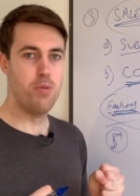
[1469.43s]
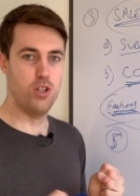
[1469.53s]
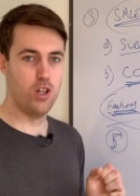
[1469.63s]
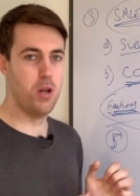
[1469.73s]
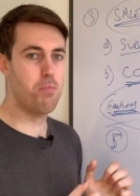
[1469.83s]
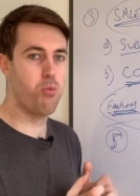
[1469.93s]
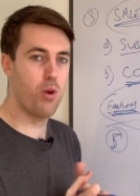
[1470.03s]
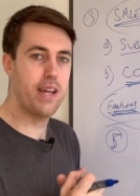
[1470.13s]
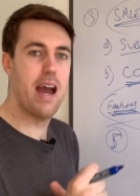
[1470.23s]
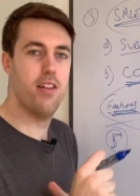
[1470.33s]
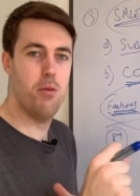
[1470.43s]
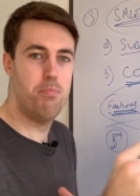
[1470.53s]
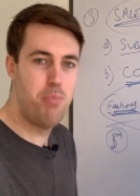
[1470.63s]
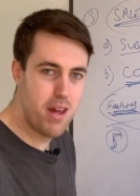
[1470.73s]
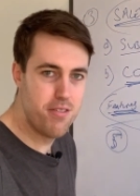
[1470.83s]
but you've got to bring out the
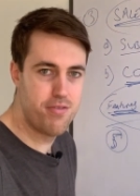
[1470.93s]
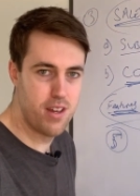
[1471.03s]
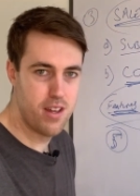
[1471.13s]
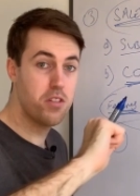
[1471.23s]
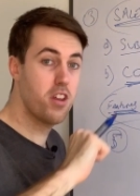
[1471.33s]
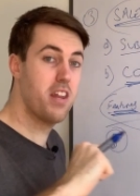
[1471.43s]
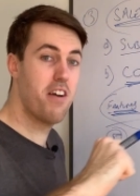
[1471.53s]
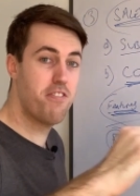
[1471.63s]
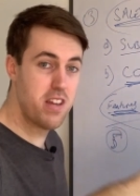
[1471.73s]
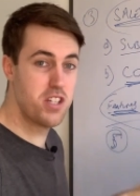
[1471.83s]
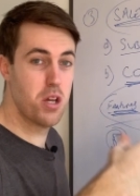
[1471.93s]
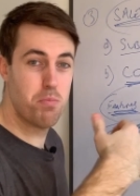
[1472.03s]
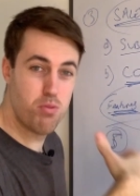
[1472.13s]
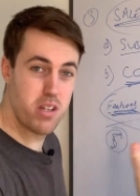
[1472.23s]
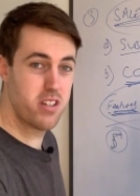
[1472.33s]
benefit that that feature
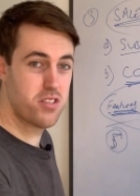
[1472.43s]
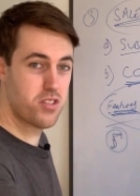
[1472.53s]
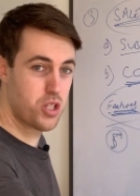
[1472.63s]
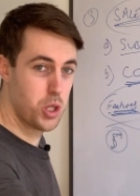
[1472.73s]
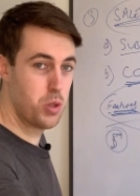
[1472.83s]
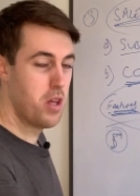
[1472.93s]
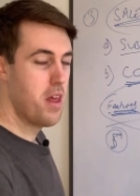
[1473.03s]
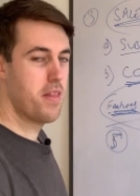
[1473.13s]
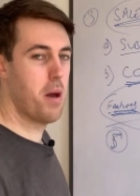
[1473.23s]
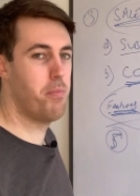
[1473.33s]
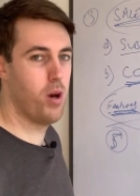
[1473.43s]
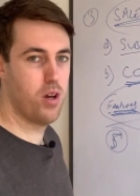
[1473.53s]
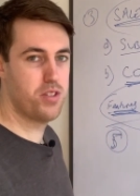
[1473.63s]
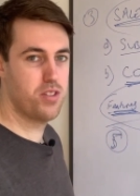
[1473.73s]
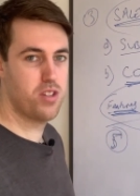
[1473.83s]
brings to that
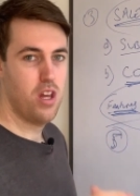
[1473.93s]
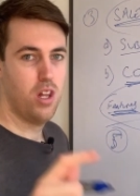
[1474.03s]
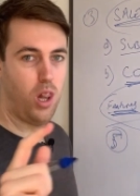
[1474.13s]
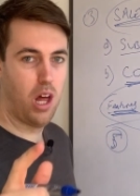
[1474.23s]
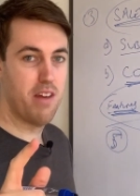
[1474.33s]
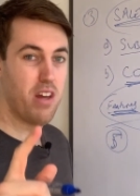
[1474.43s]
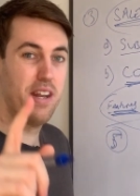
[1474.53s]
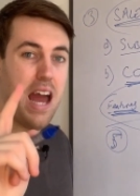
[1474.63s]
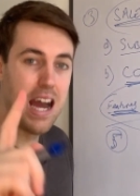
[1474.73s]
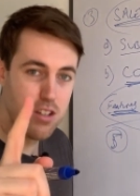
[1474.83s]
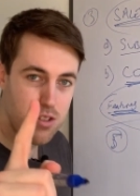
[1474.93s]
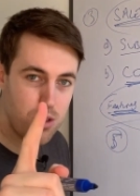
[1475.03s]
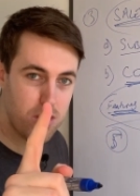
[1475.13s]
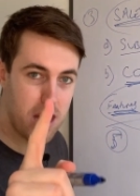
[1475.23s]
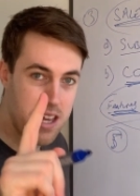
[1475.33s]
person's life. And how you
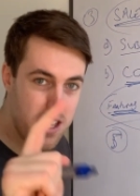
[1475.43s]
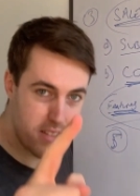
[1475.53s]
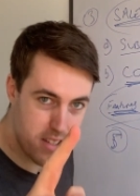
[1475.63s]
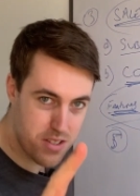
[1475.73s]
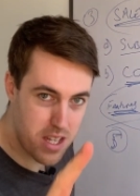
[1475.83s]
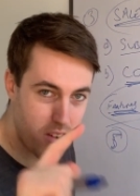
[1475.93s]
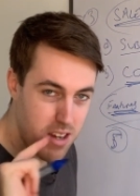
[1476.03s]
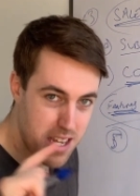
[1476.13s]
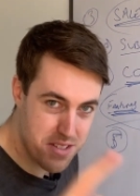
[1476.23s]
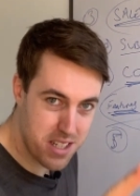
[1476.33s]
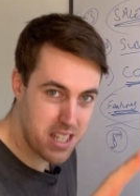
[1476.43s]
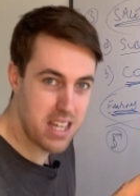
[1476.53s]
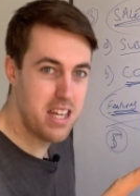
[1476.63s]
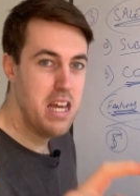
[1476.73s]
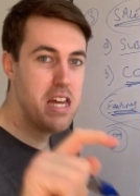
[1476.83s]
do that, here's the secret, here's the
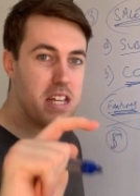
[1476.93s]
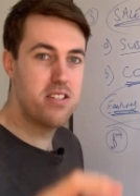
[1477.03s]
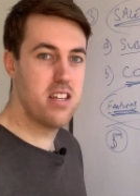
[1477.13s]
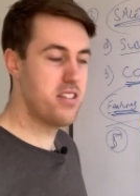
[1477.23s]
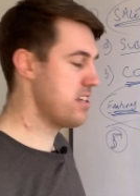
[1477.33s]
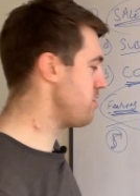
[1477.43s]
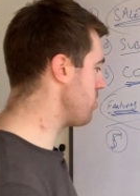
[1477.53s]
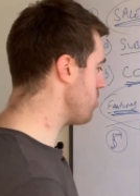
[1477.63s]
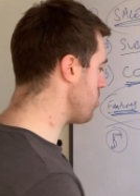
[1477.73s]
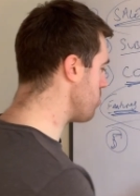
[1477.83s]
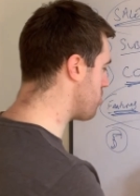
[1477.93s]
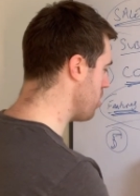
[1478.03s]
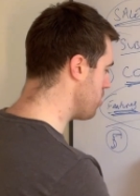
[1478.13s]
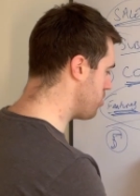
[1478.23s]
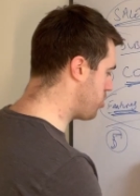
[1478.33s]
key, is this, is you use
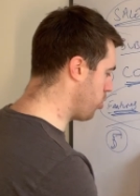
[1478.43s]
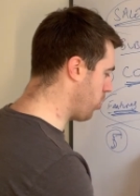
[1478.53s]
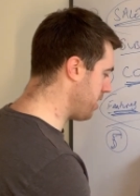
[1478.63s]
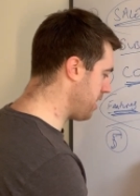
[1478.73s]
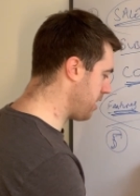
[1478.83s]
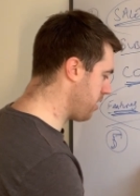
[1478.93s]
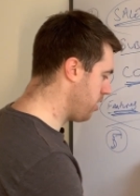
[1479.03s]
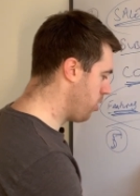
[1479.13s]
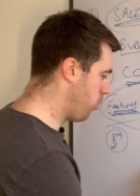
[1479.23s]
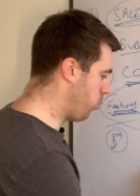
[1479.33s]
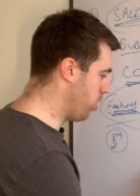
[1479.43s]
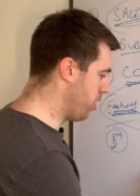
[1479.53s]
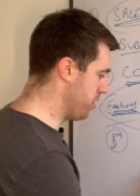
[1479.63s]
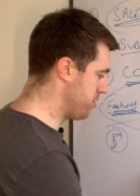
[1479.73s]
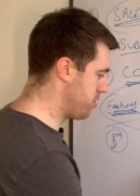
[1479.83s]
joining
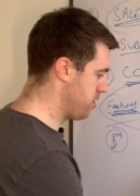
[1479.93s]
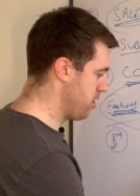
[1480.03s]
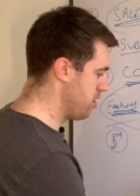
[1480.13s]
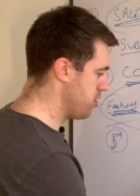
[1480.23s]
words